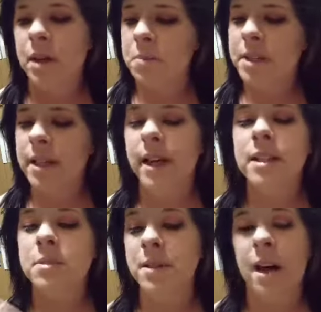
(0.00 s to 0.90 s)
Ipsy
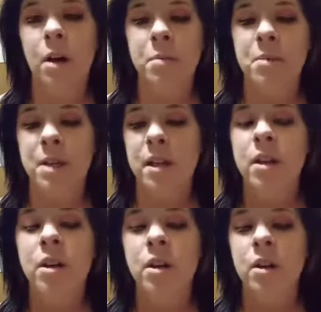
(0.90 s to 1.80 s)
has been helping me
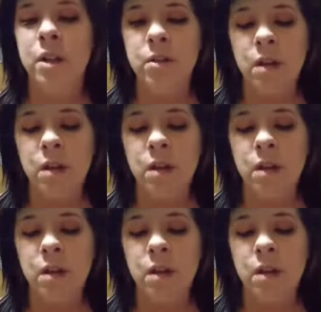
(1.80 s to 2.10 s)
you